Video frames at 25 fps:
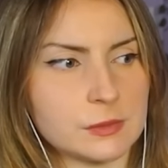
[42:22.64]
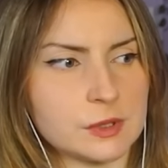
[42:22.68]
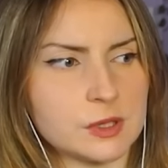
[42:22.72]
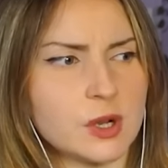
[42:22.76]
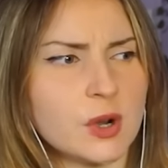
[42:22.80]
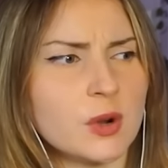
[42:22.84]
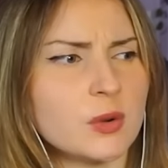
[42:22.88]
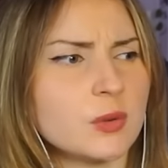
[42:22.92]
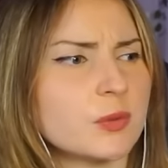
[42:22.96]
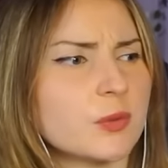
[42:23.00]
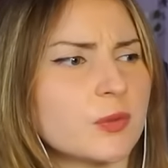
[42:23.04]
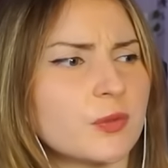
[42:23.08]

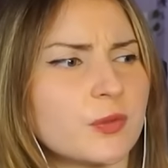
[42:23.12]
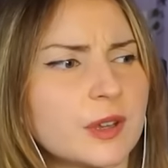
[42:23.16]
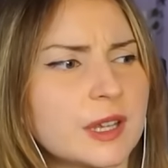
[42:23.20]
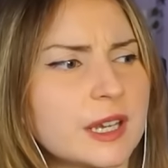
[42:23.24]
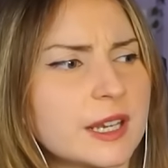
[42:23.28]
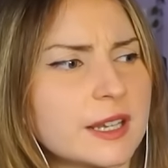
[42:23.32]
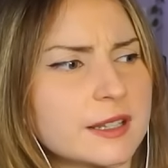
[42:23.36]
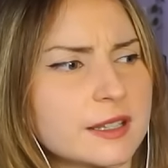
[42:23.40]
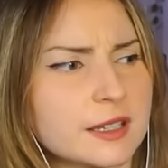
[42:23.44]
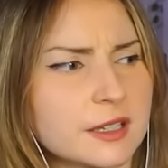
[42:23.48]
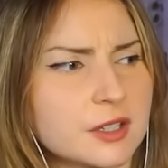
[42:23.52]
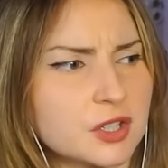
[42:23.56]
Don't feed
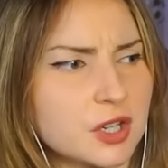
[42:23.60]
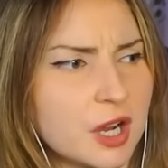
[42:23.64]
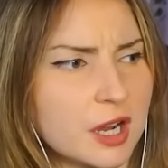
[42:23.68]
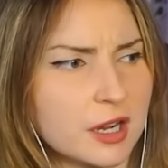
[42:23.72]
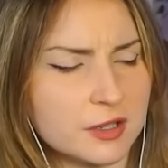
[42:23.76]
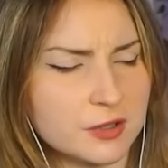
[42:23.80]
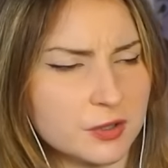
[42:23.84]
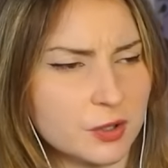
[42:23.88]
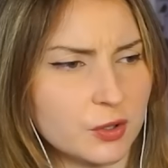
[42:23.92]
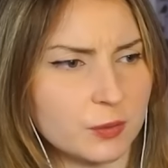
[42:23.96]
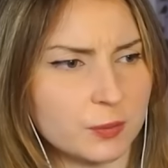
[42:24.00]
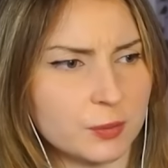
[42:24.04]
into
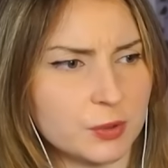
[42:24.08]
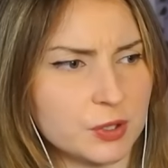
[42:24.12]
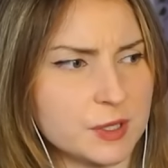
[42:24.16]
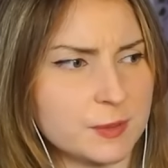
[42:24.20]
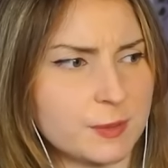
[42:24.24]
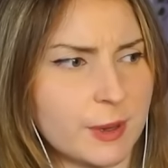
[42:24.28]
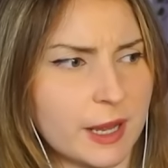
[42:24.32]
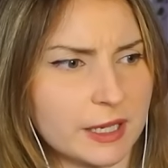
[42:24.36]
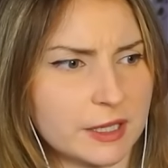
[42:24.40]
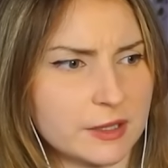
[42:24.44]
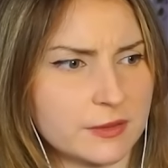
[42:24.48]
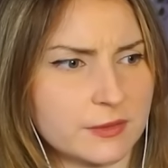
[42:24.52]
Chuck's whole
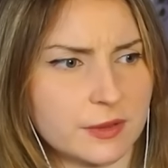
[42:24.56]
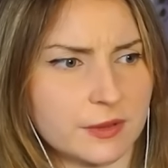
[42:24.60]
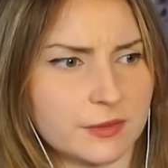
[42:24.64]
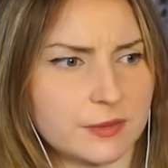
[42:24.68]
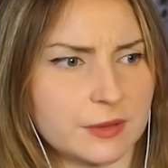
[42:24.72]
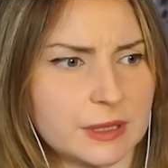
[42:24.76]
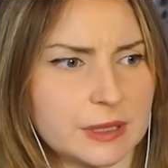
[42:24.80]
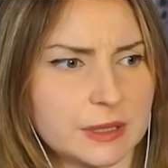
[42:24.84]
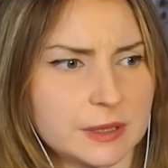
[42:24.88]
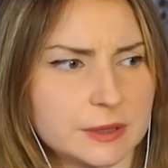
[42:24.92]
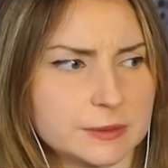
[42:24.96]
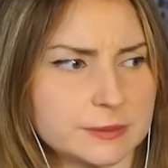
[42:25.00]
perspective of
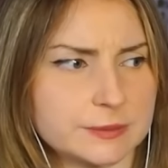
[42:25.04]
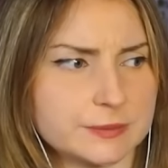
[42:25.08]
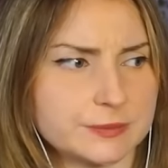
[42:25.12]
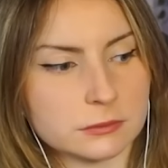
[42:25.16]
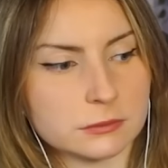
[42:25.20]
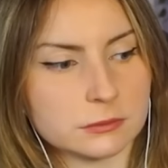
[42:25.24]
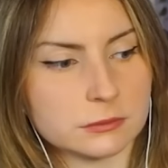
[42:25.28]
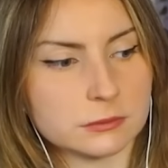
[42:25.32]
you.